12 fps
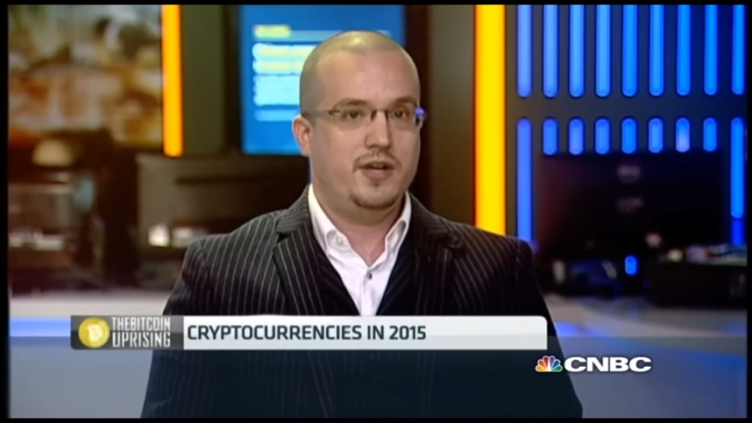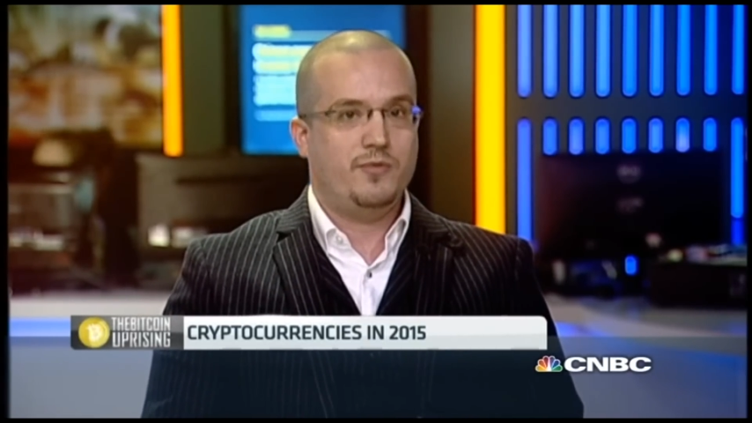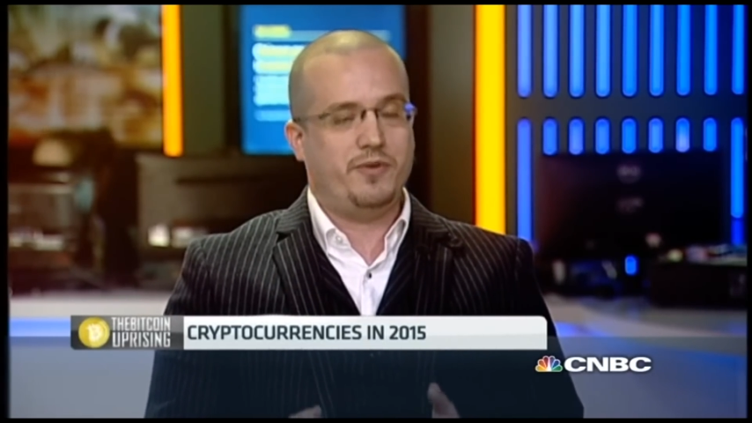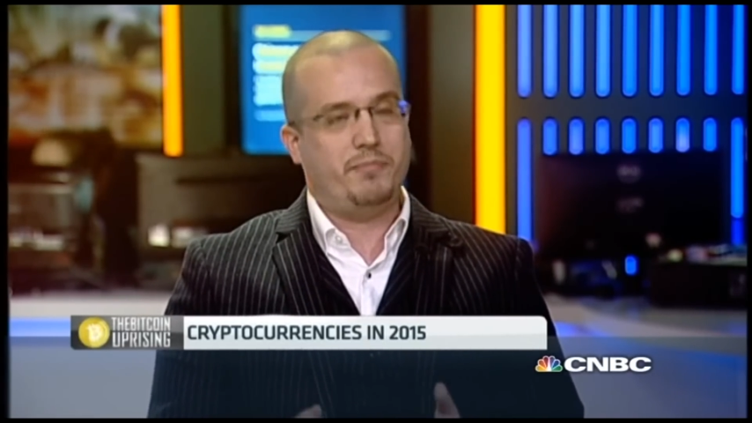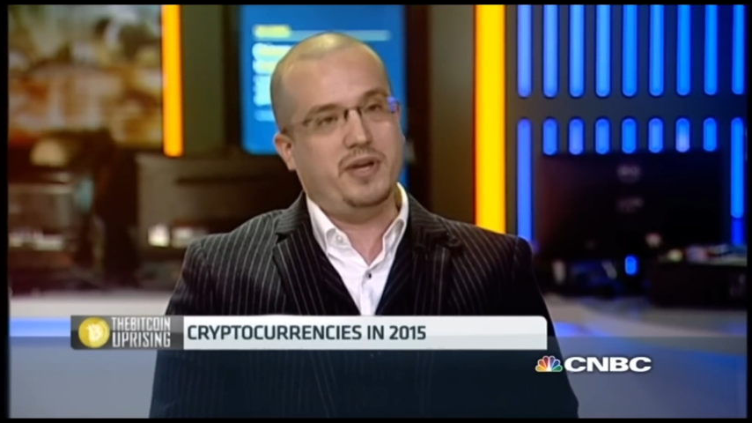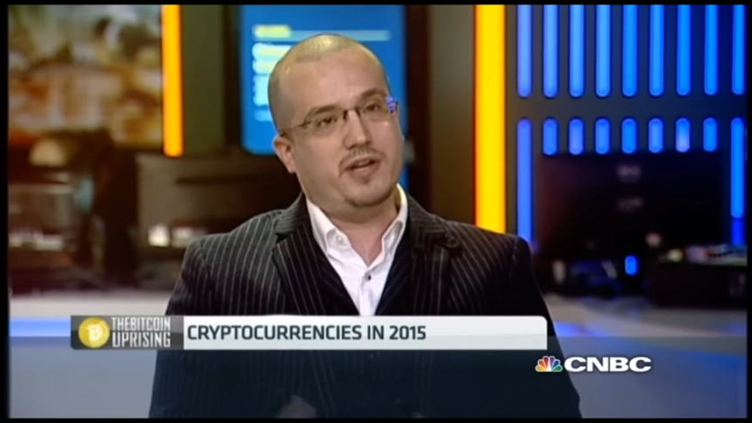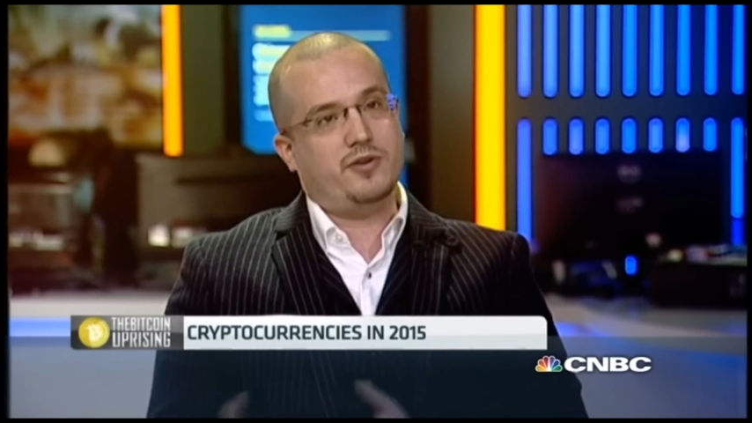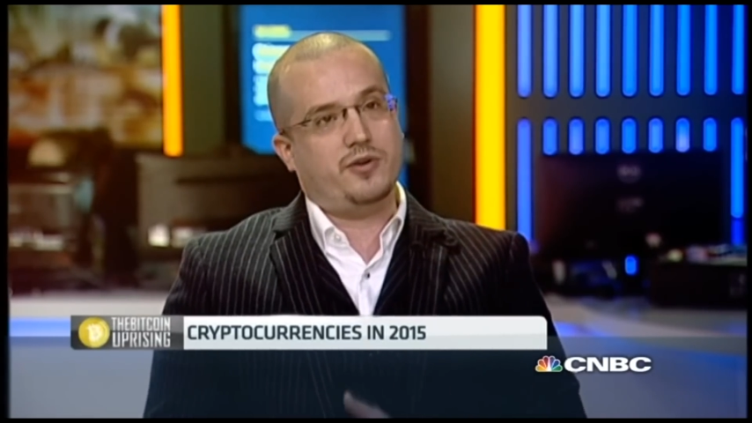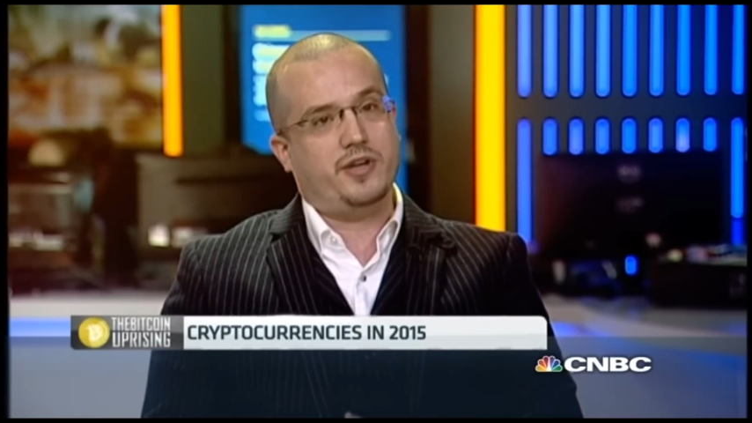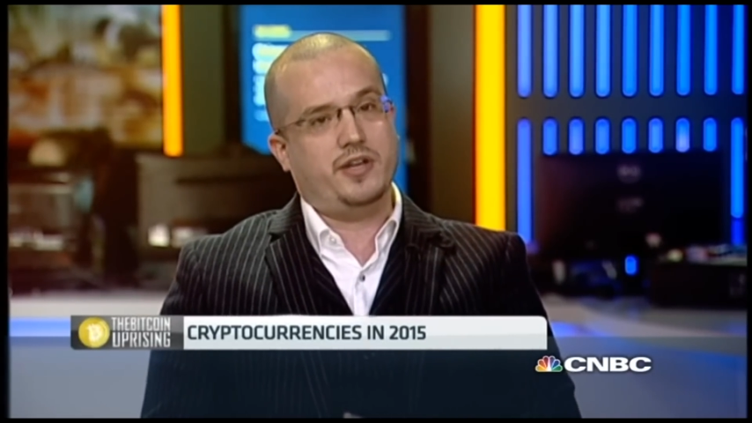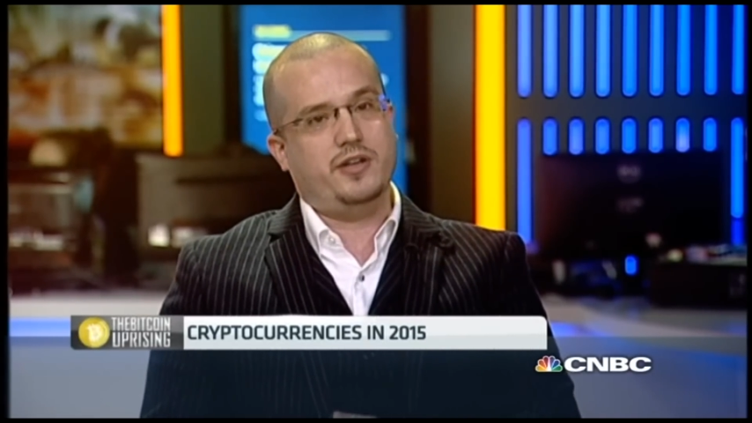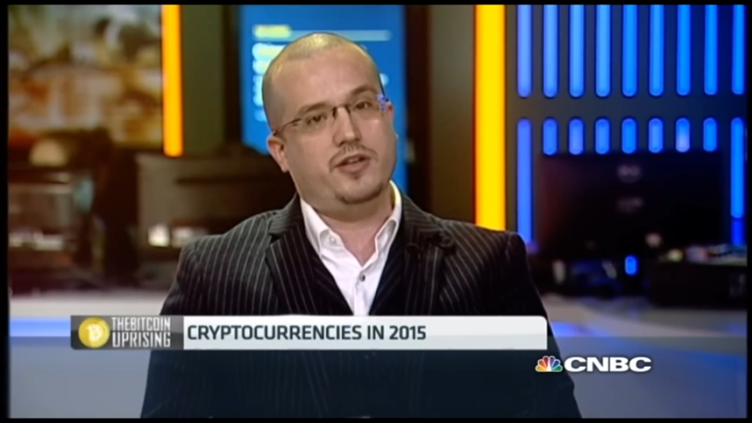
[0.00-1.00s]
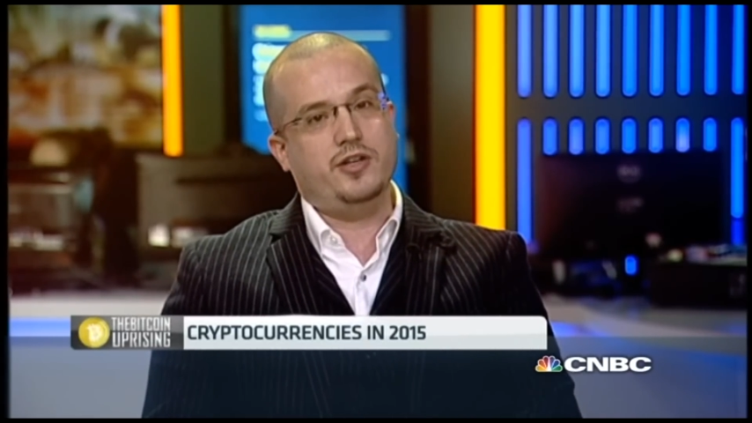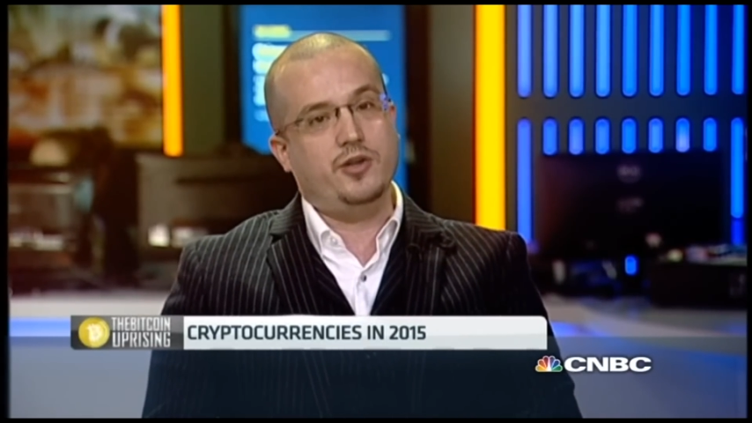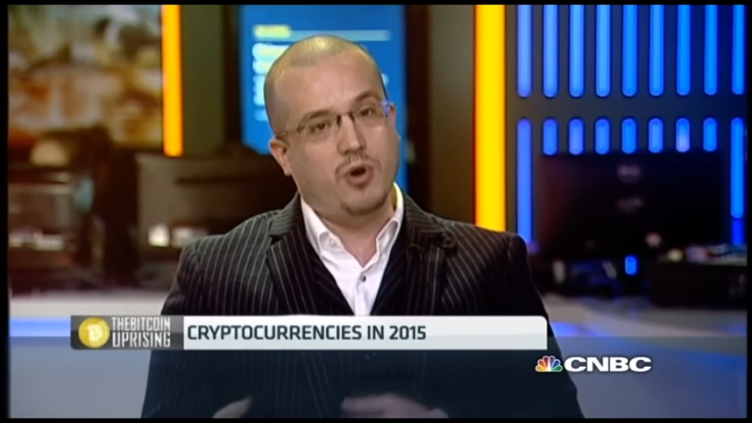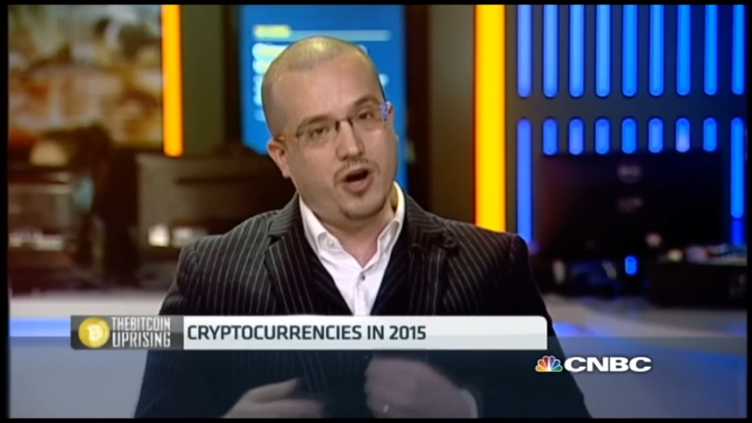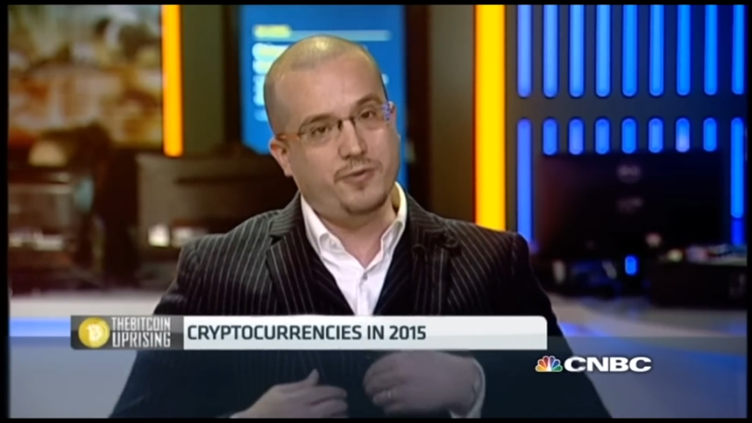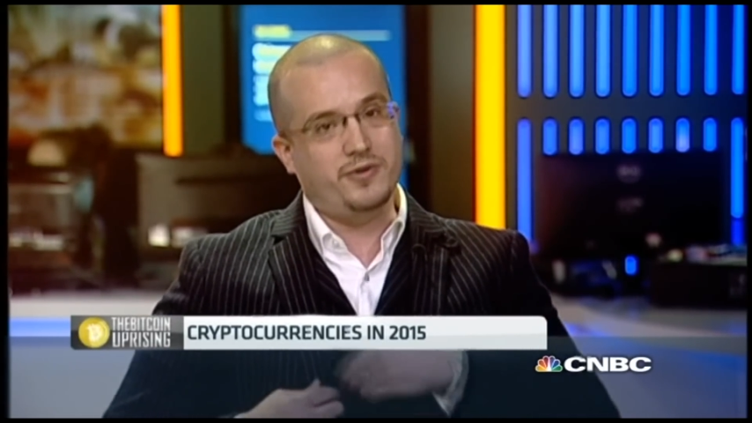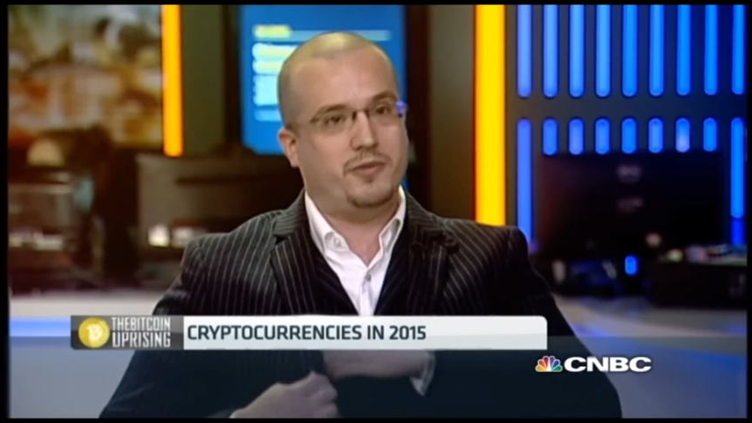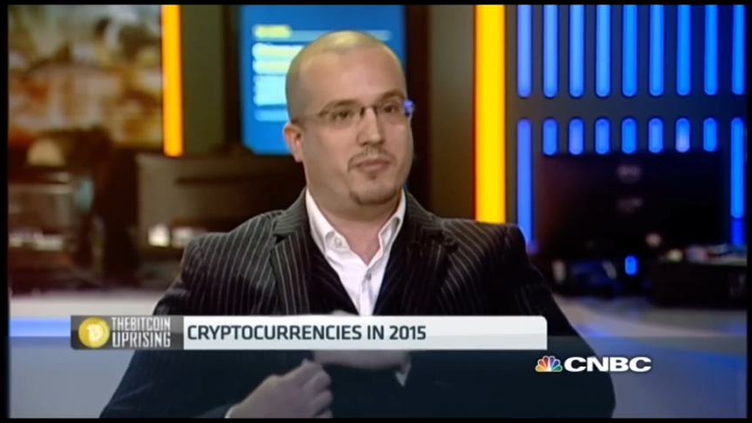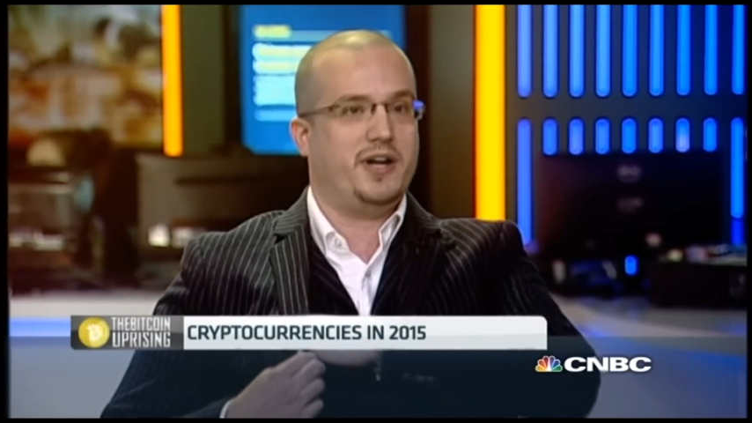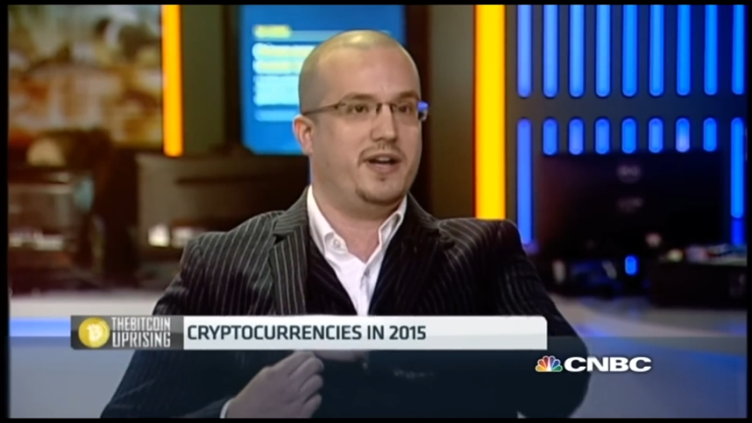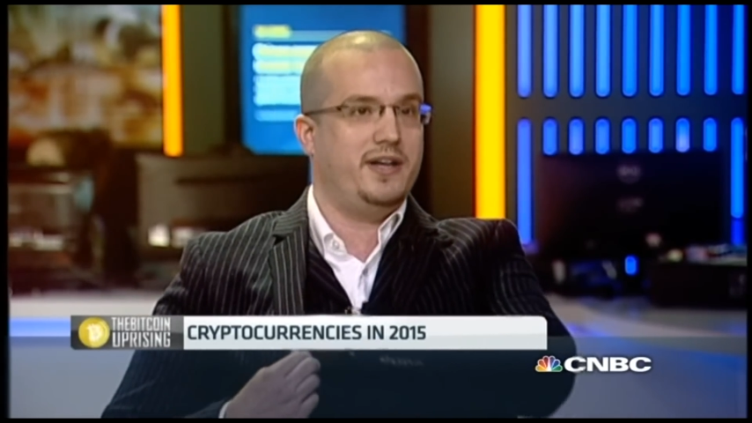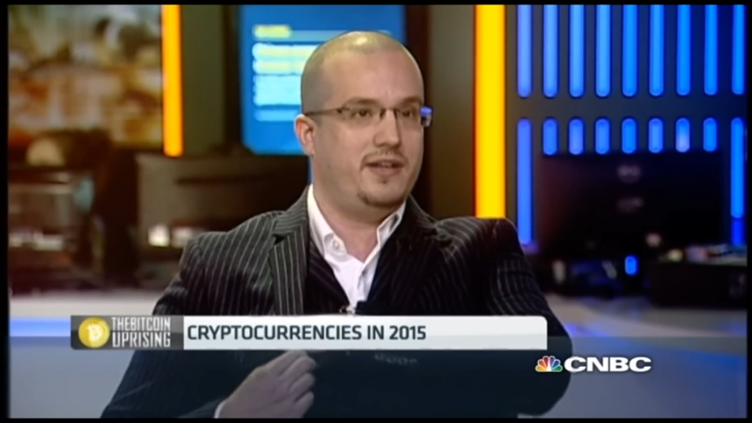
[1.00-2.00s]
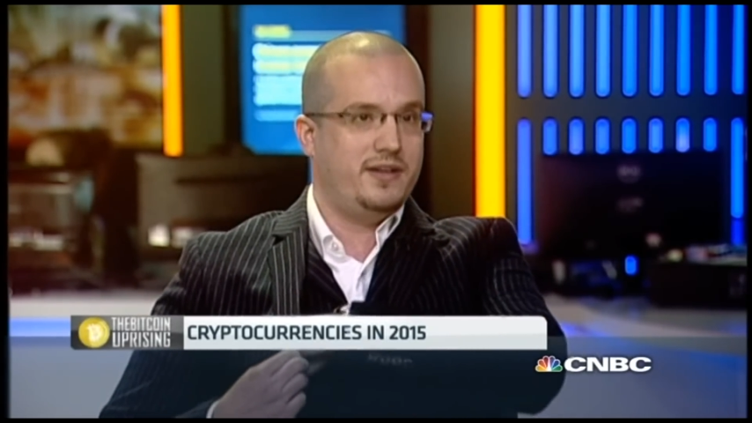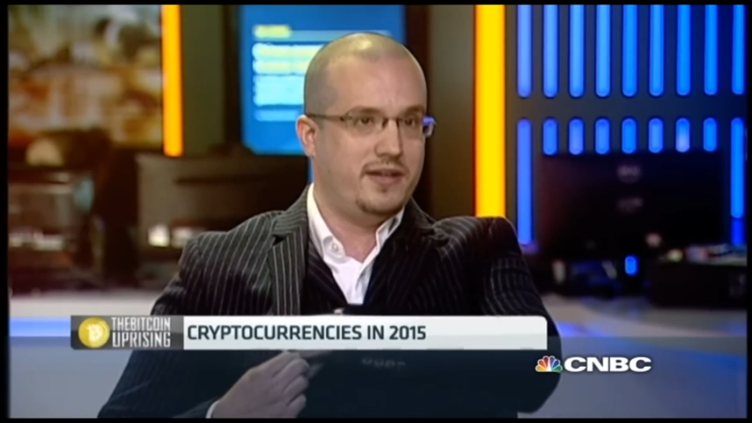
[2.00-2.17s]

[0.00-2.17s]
With Bitcoin, you own your money.